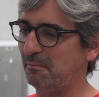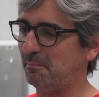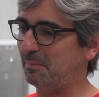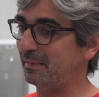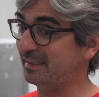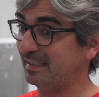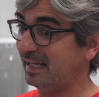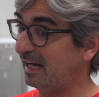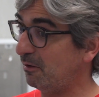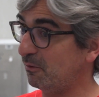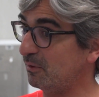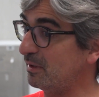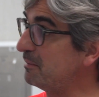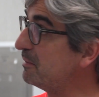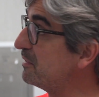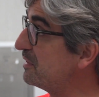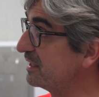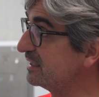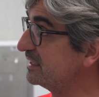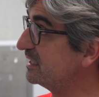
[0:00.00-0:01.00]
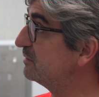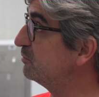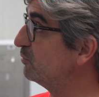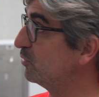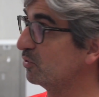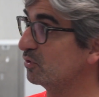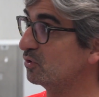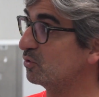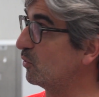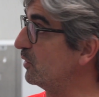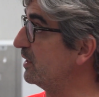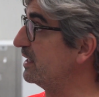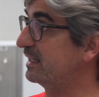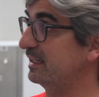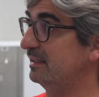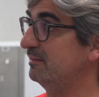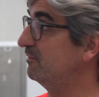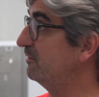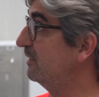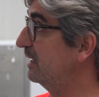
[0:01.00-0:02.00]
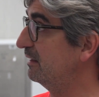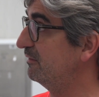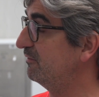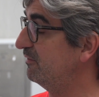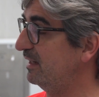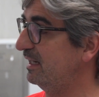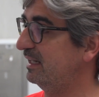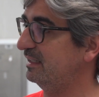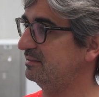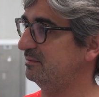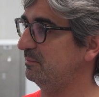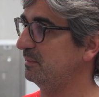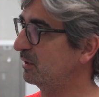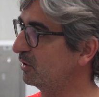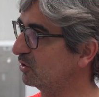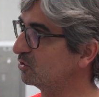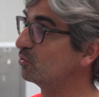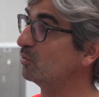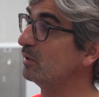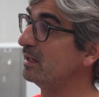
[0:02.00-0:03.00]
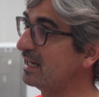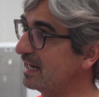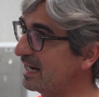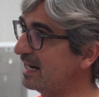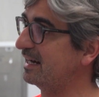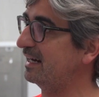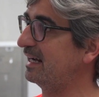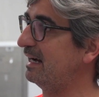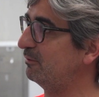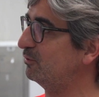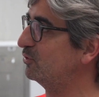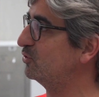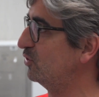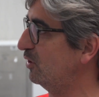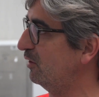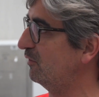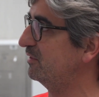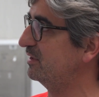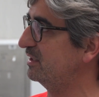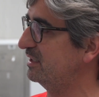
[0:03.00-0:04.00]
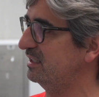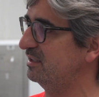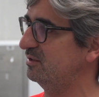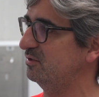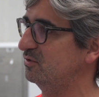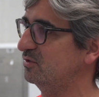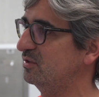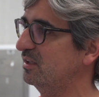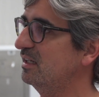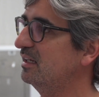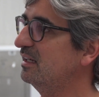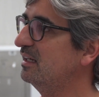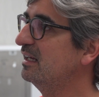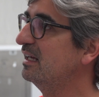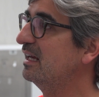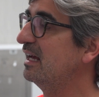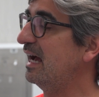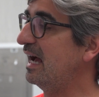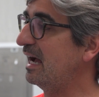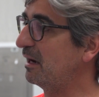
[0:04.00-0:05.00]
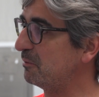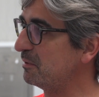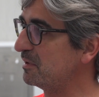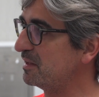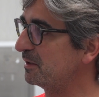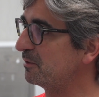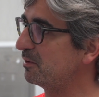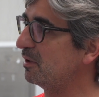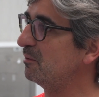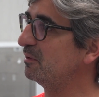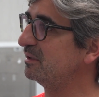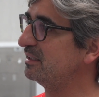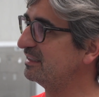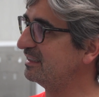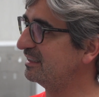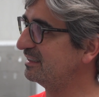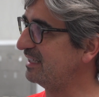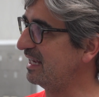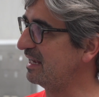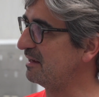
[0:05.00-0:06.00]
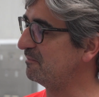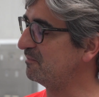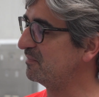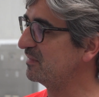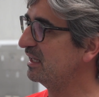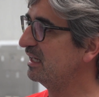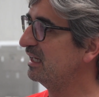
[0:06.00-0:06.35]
But now everything is smooth, quick, and fast, because we learn how to solve these issues. And with the robot, it's the same.